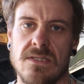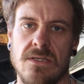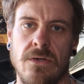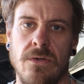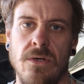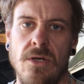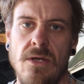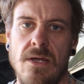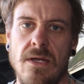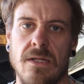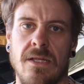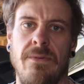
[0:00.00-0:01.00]
So
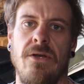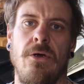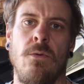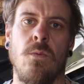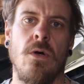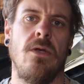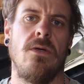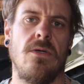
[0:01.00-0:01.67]
let me know what